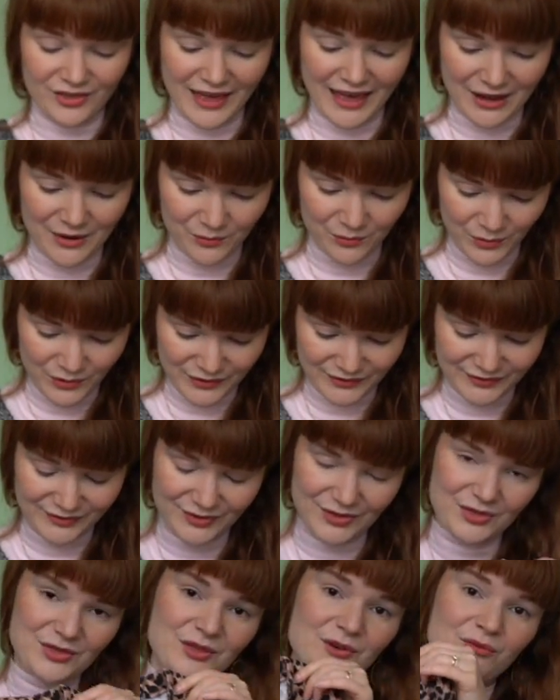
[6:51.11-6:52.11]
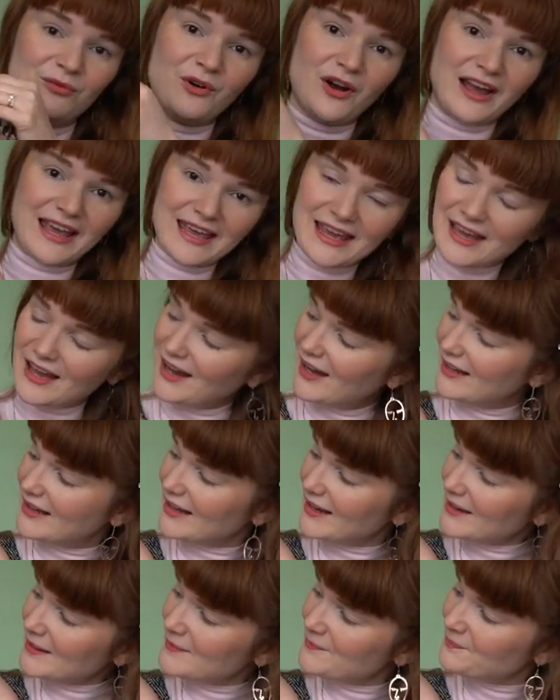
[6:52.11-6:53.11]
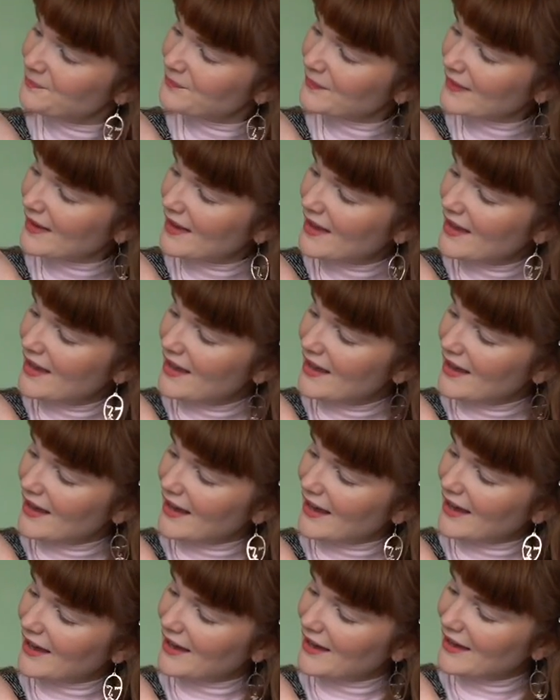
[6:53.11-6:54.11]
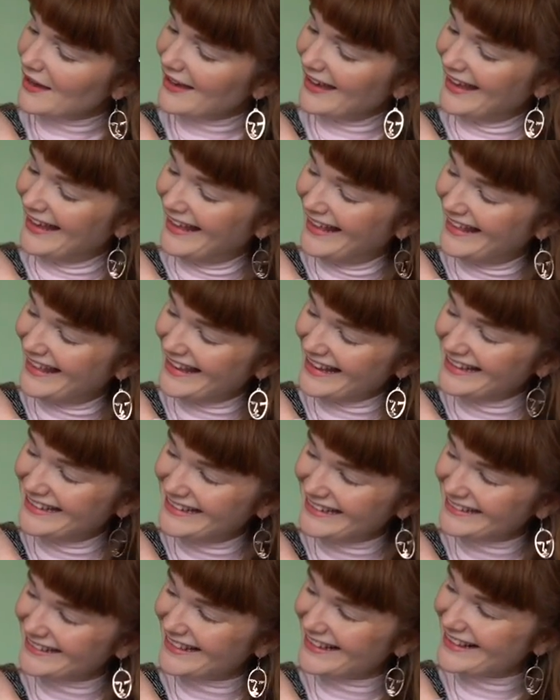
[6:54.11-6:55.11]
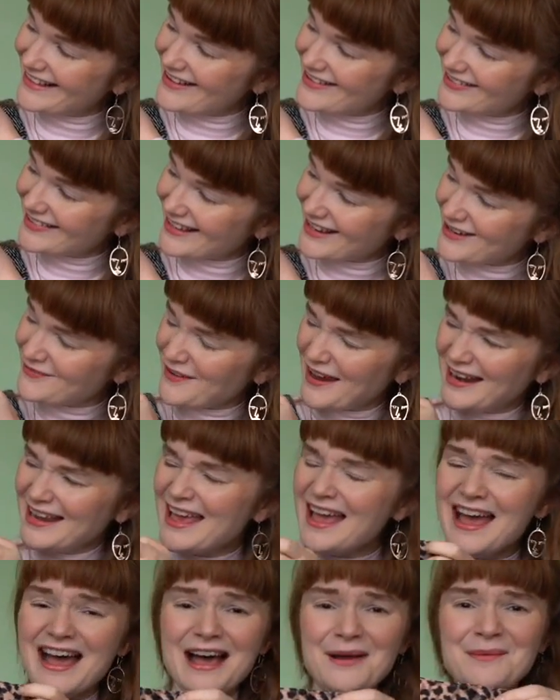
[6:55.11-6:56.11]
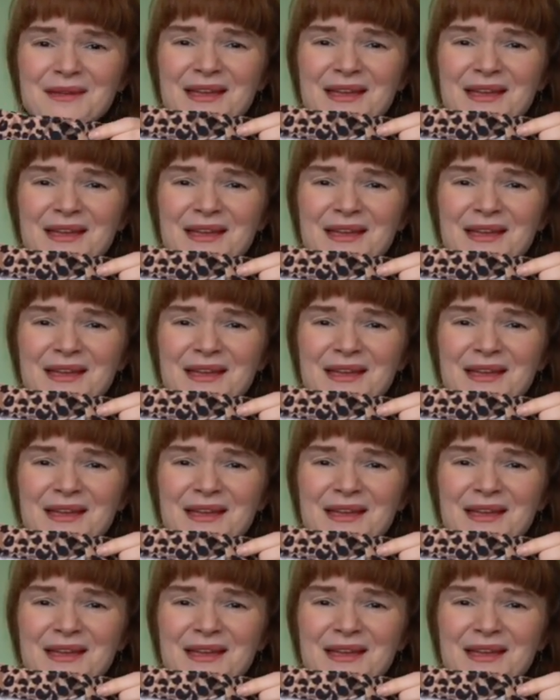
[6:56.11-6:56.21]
that was the right colour. This is the closest I can find. I